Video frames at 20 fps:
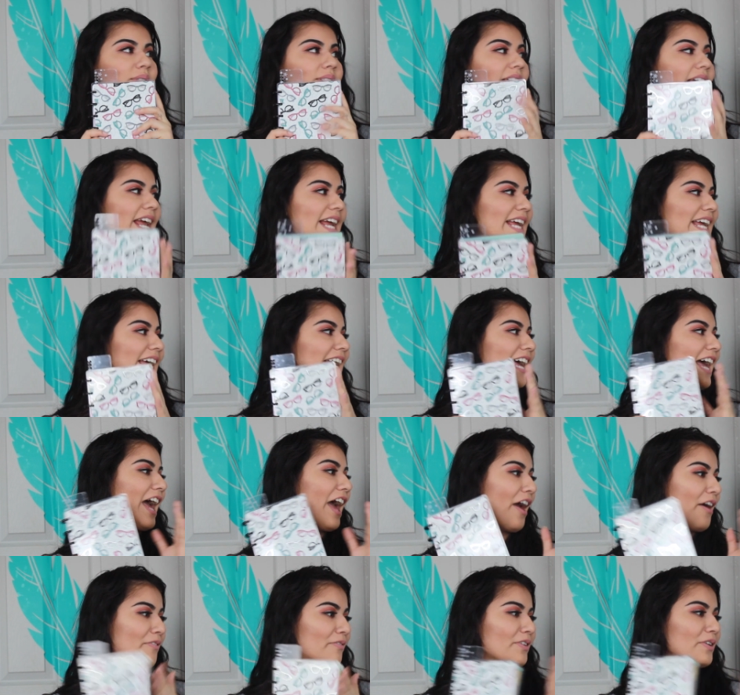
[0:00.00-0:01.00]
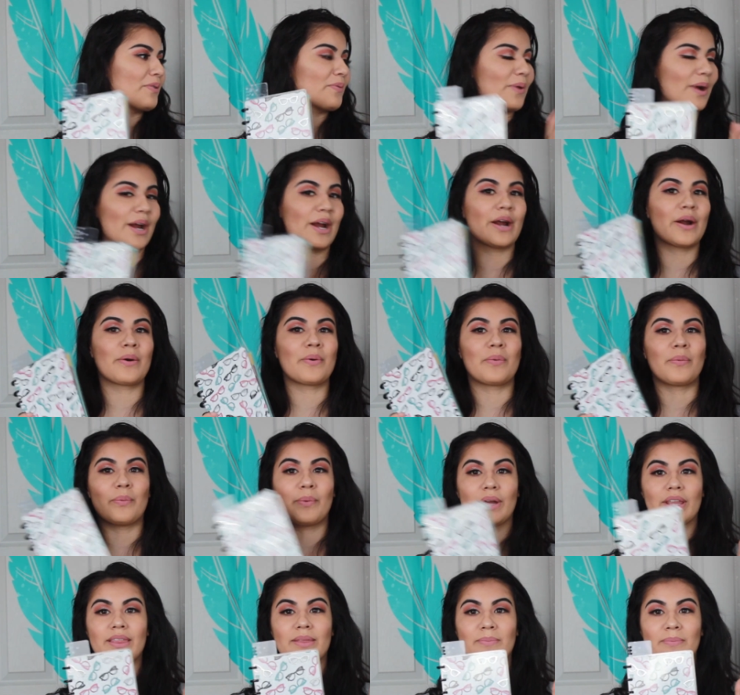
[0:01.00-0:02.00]
take it everywhere
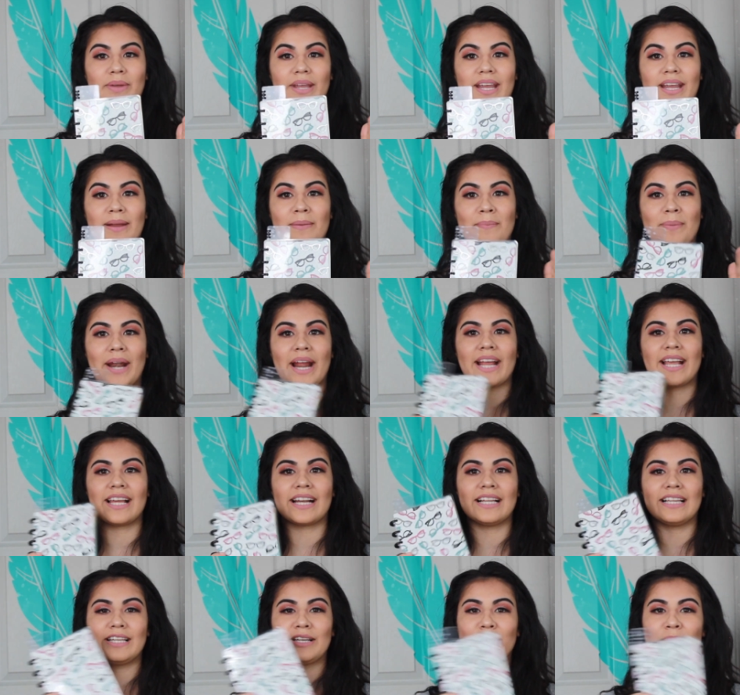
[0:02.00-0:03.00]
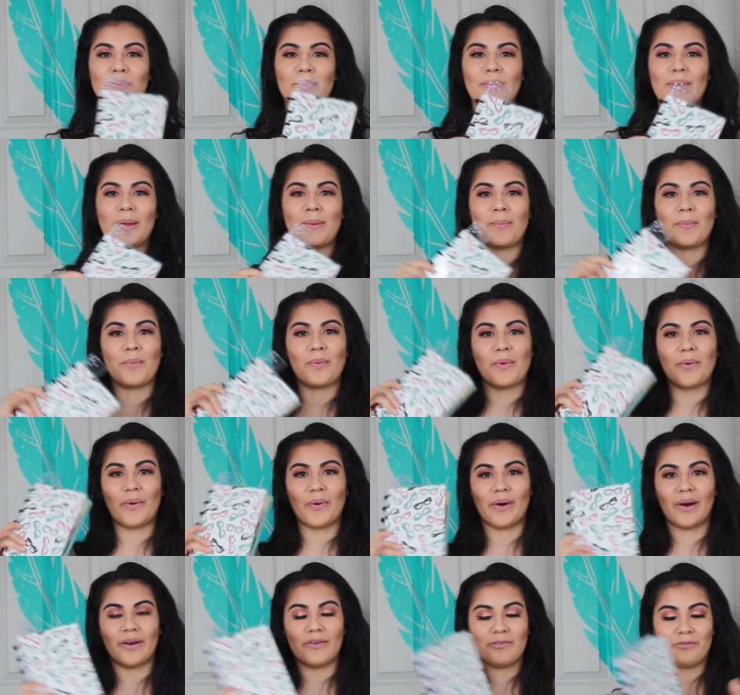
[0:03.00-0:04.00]
with me, but I get a little bit
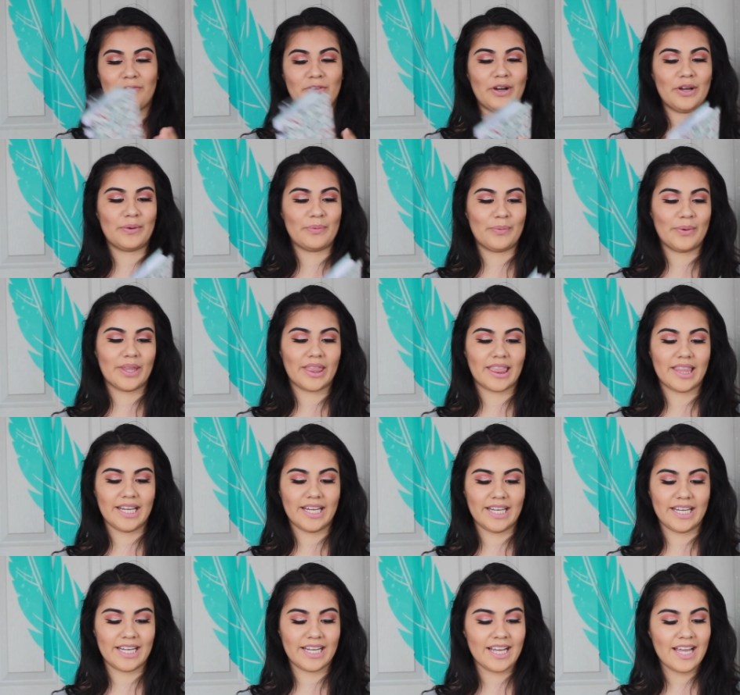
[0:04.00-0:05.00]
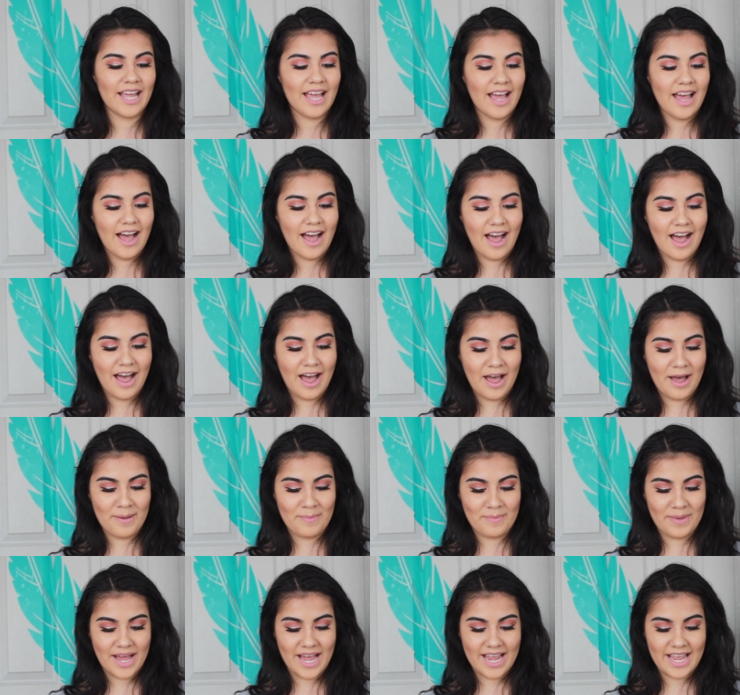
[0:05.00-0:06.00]
more fun with it.
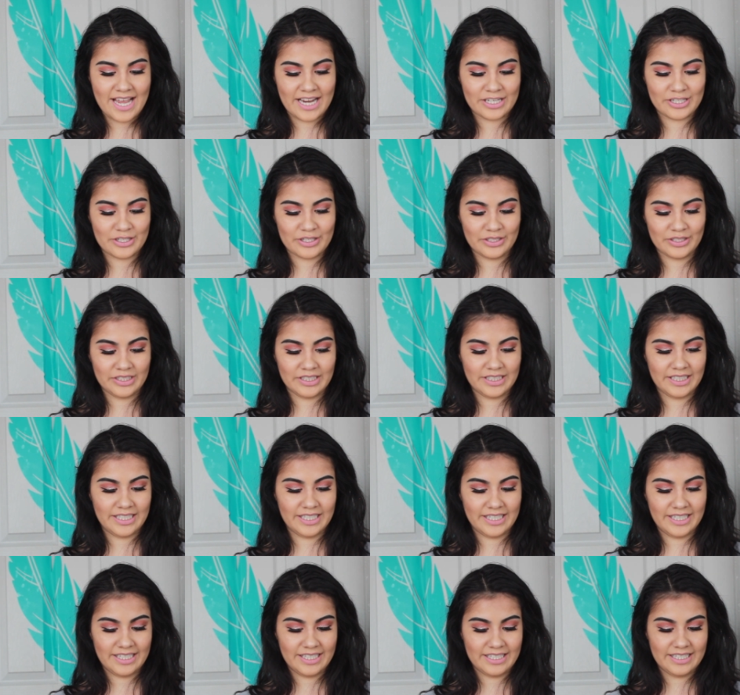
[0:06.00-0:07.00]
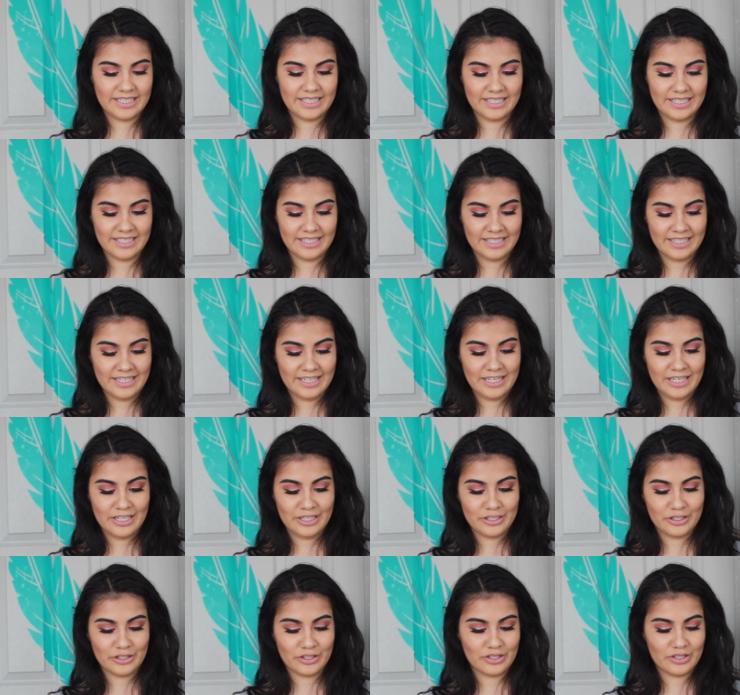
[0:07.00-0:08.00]
I actually
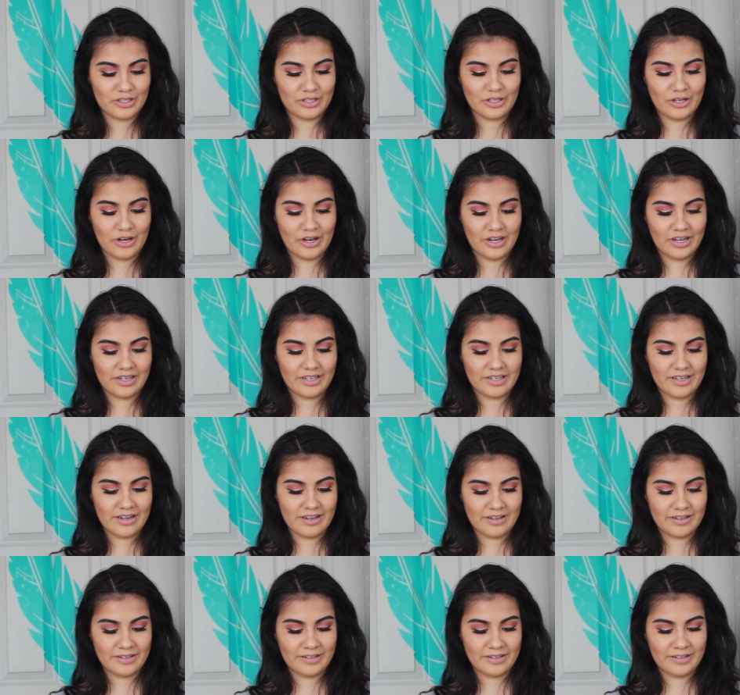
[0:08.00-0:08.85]
just start